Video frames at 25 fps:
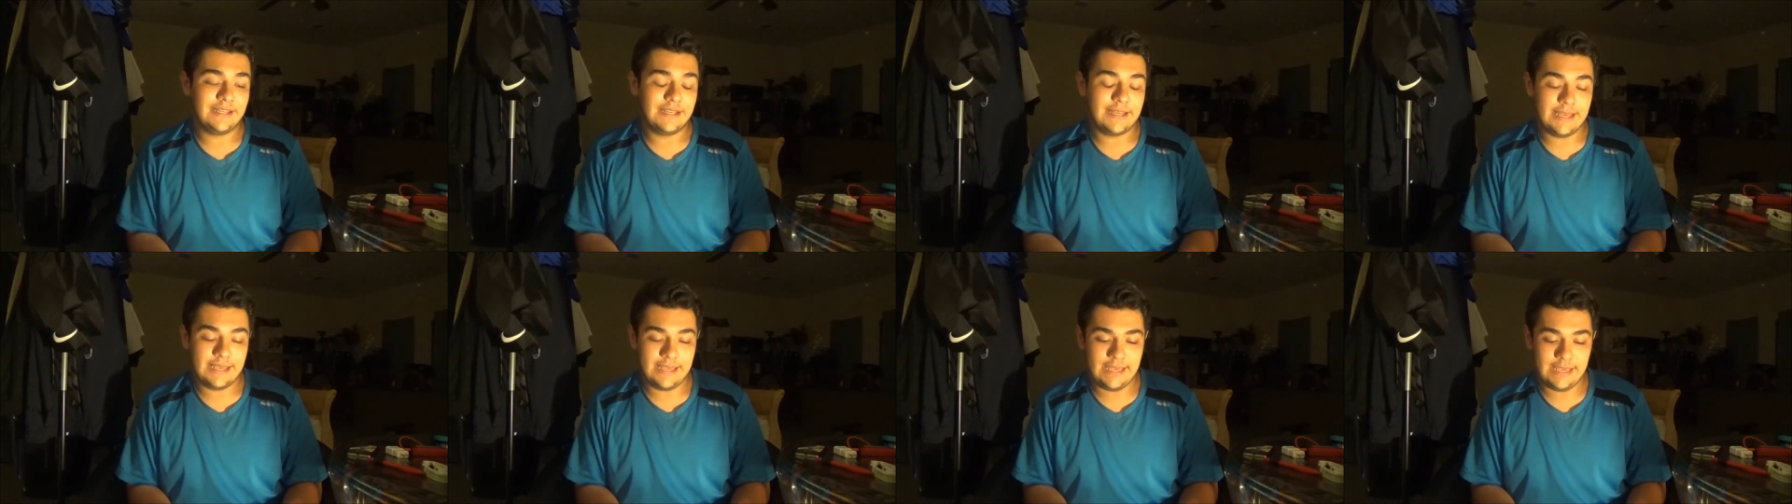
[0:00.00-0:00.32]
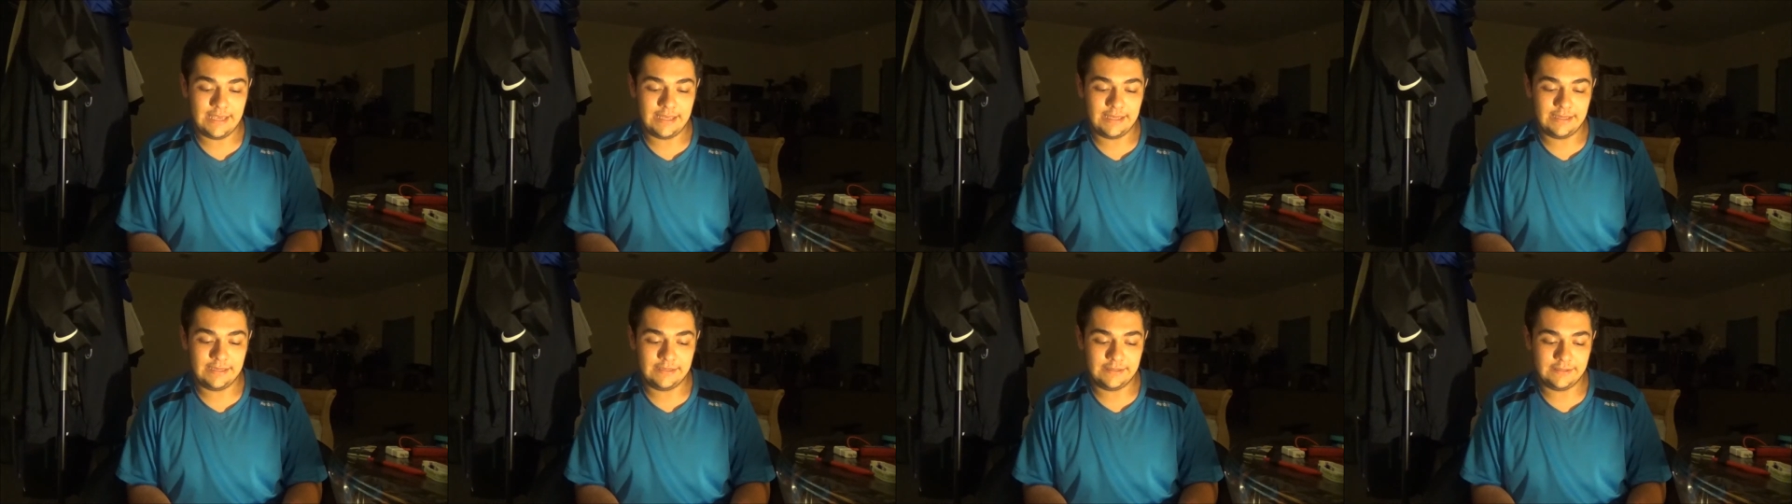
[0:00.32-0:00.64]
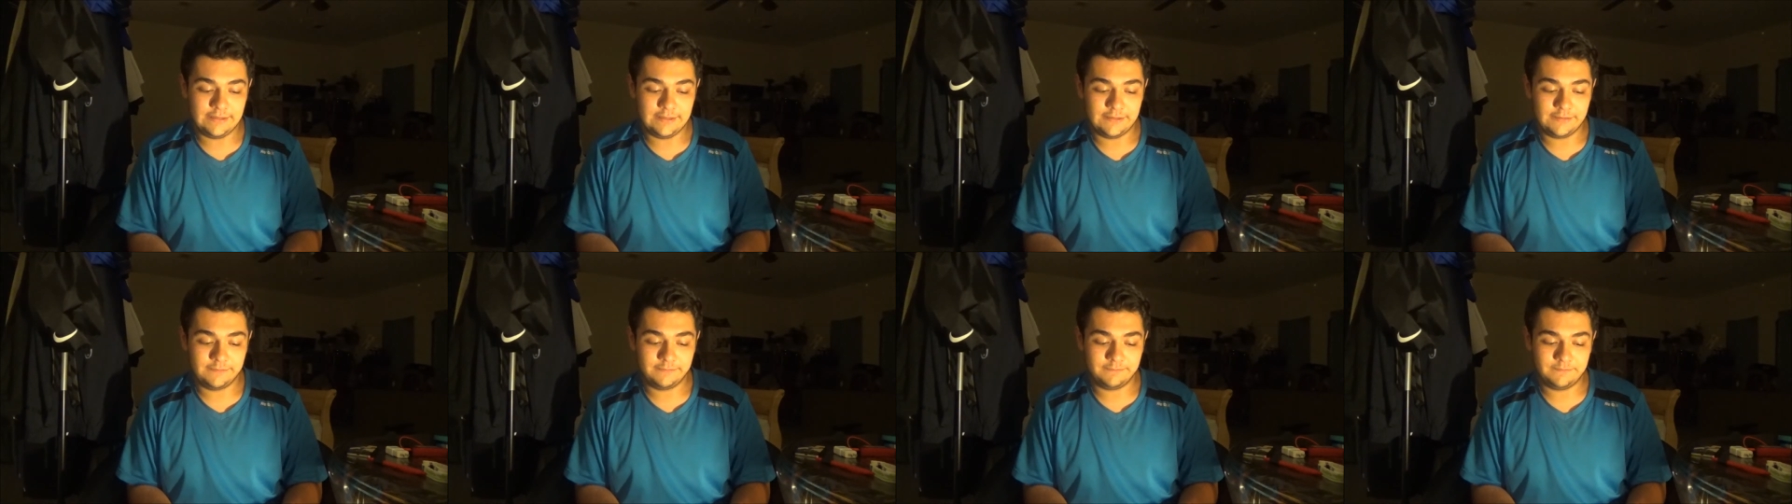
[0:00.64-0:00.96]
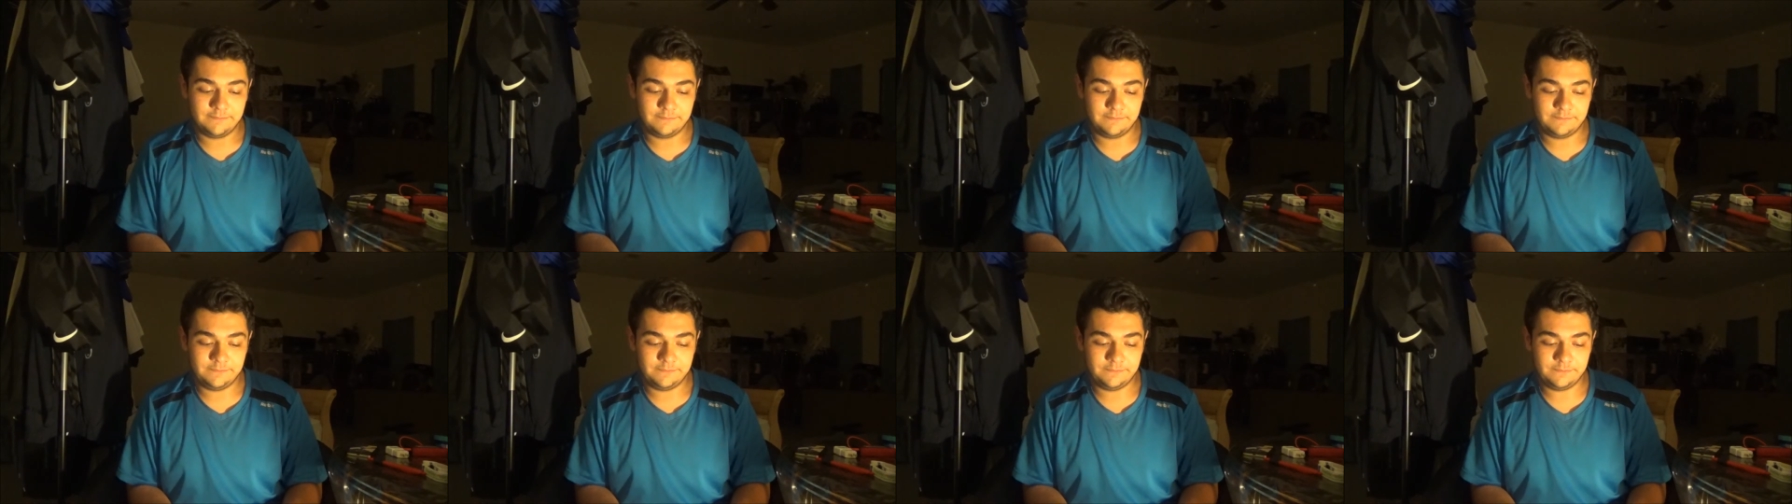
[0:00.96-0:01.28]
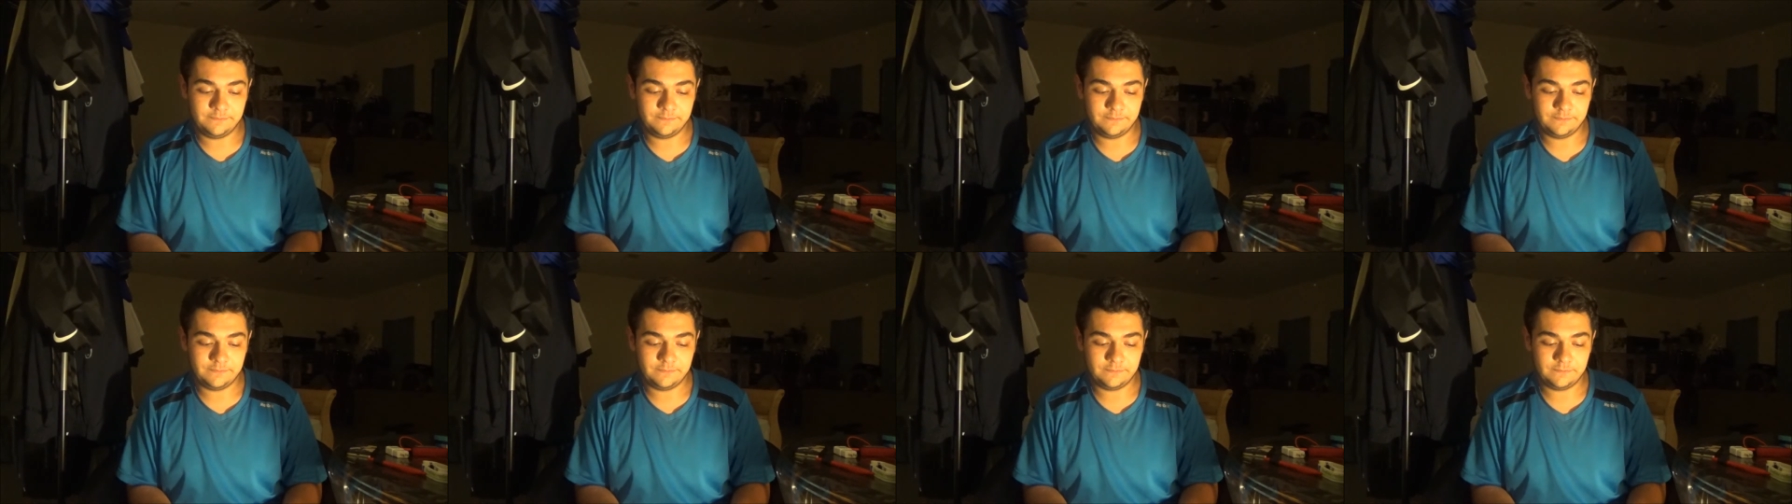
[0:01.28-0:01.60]
And um,
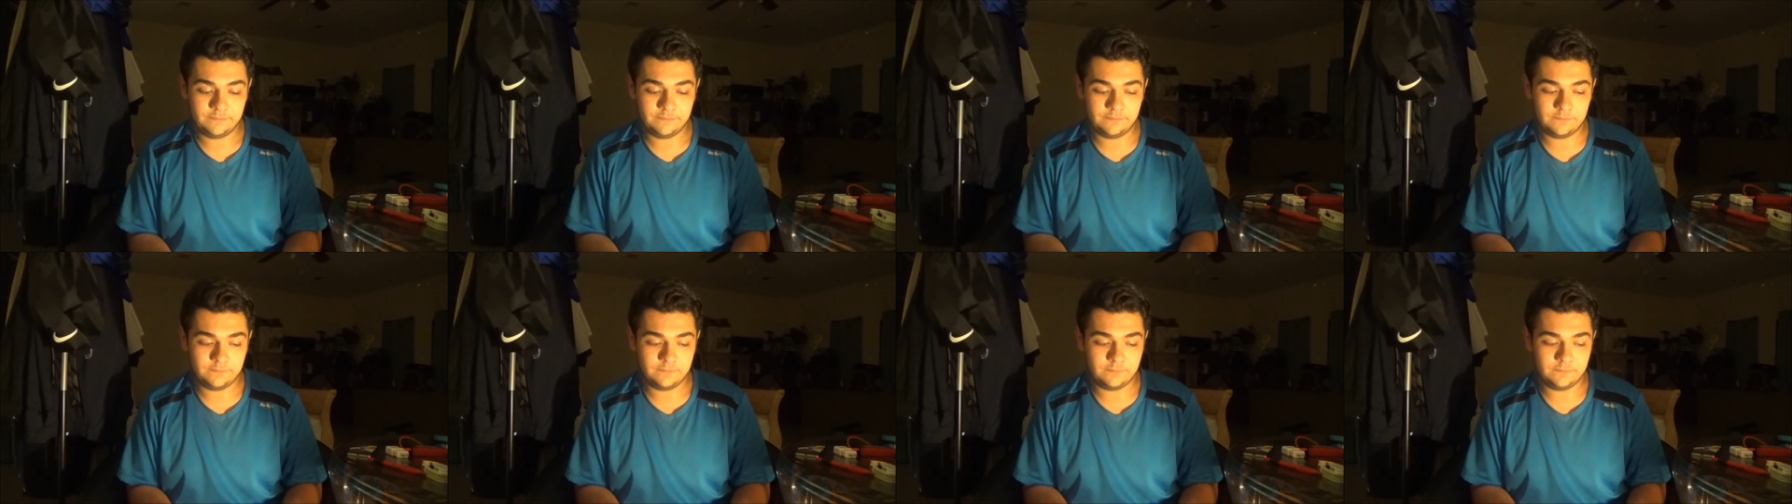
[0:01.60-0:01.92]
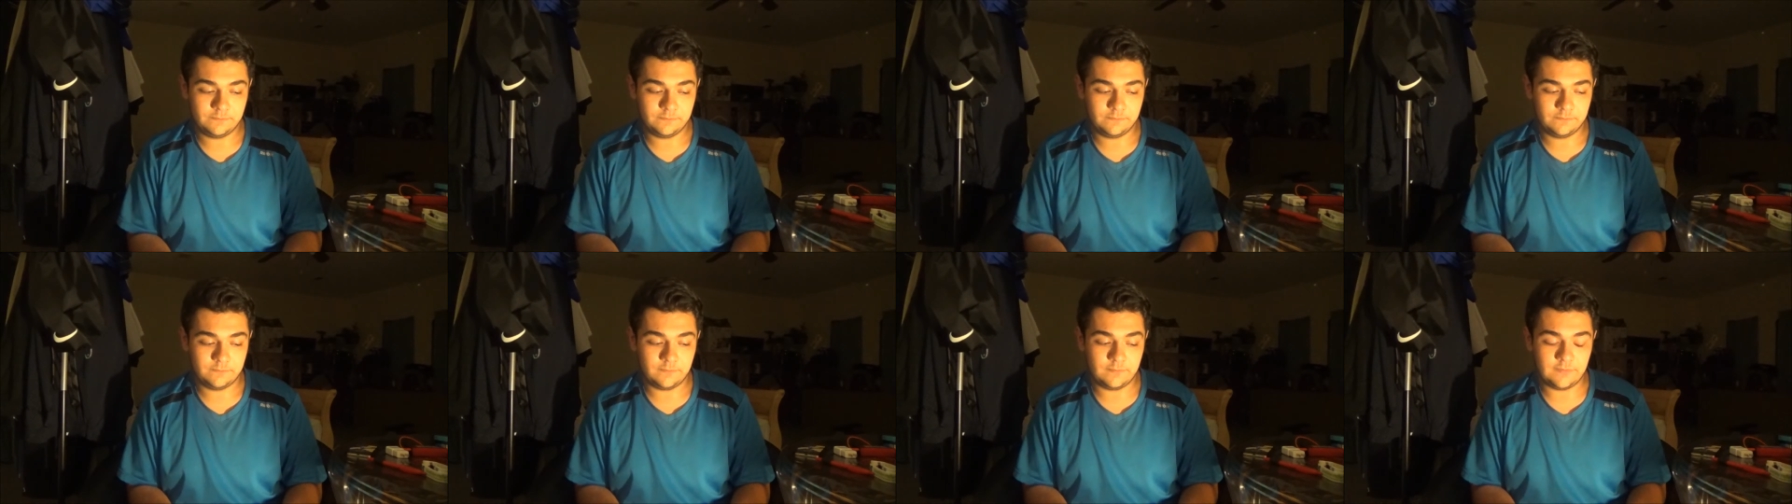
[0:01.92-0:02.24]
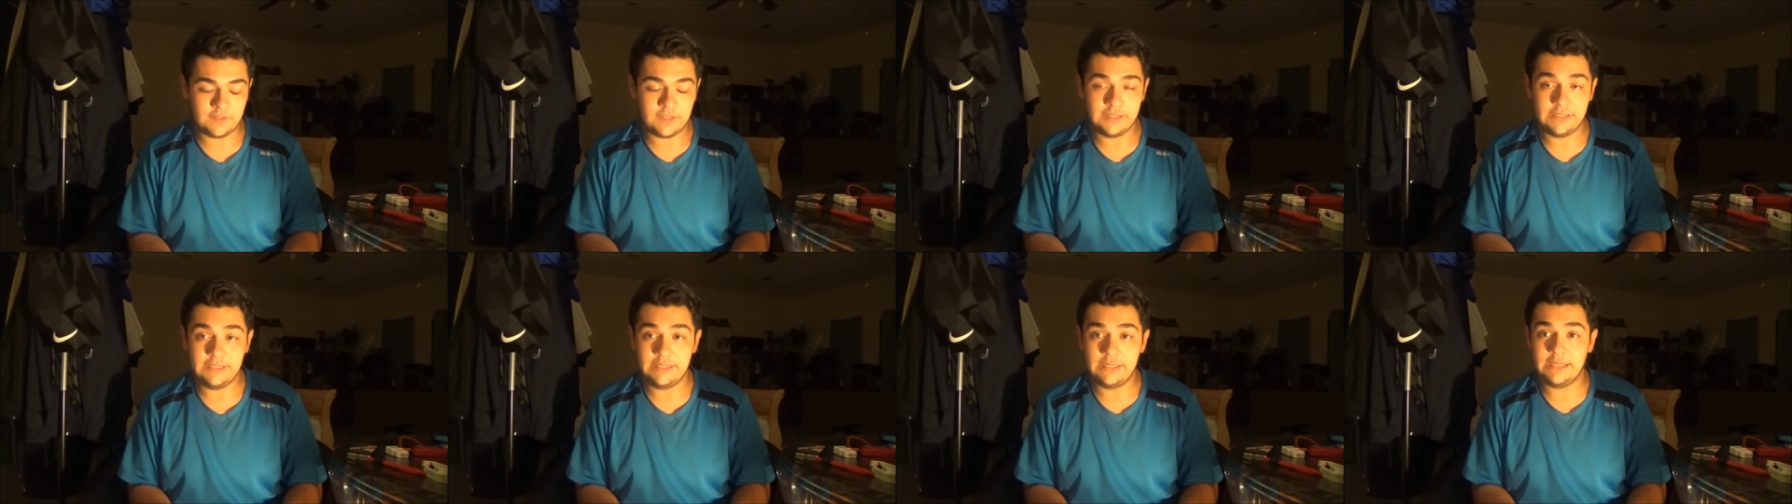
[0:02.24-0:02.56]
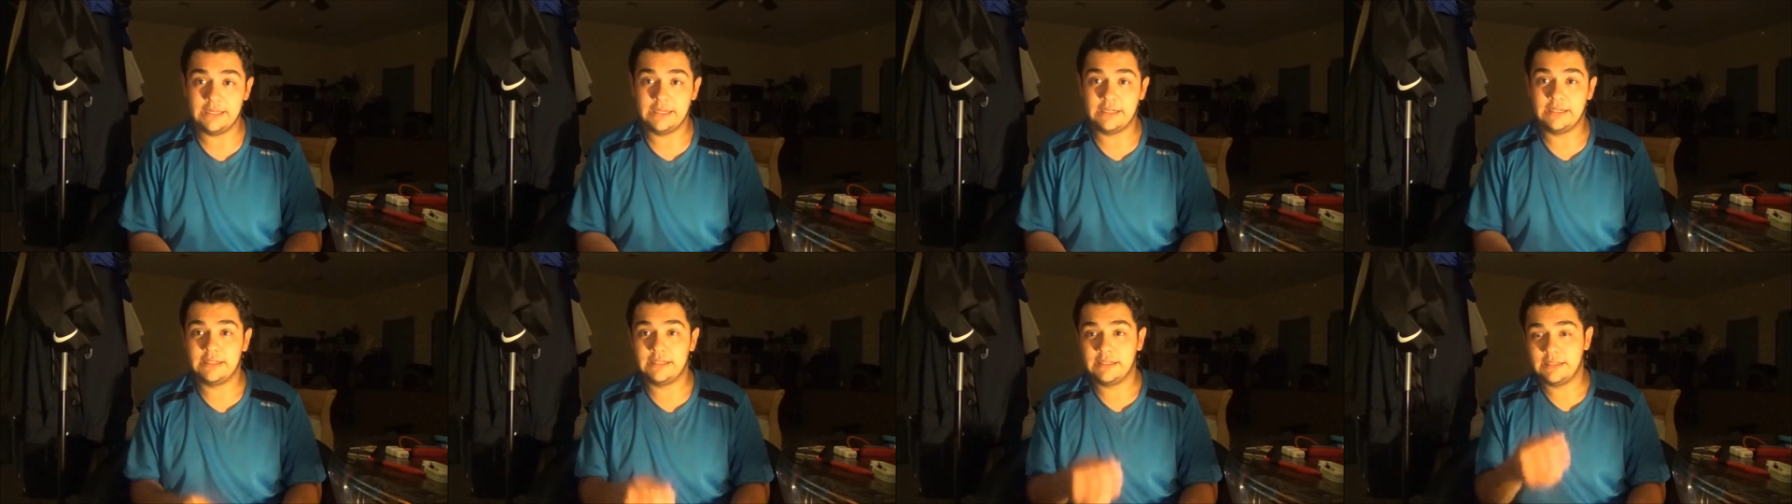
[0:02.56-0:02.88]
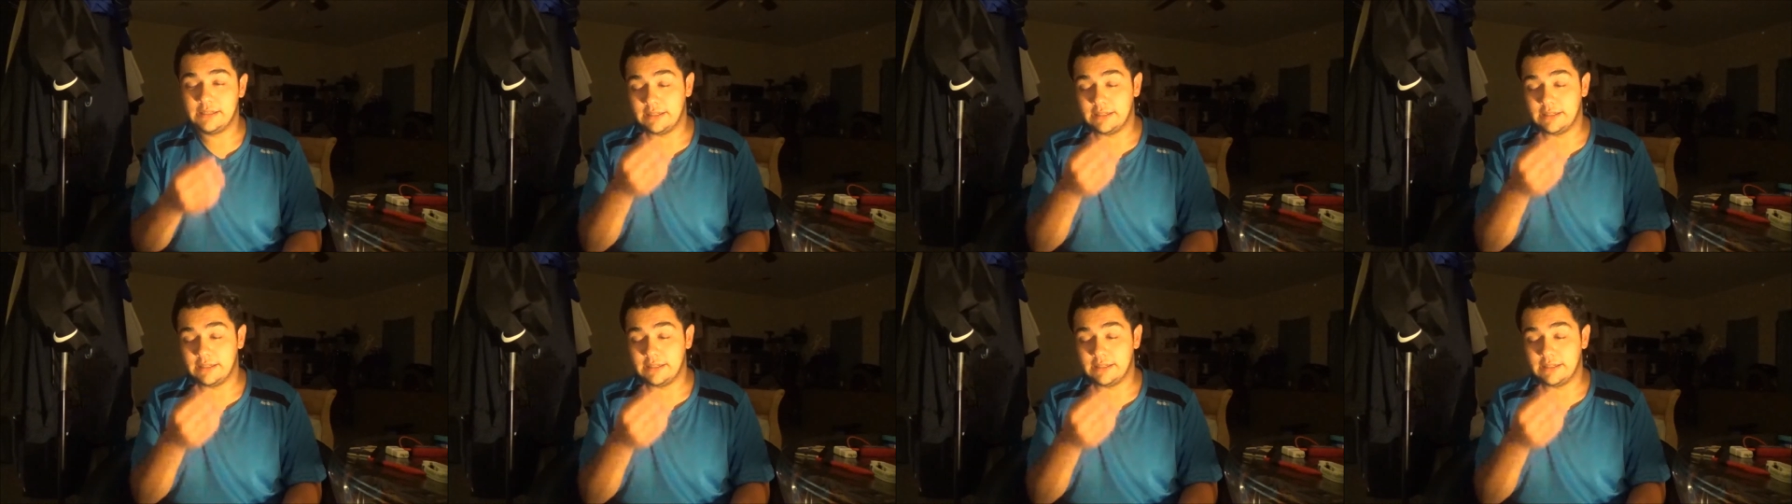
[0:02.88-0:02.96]
yeah,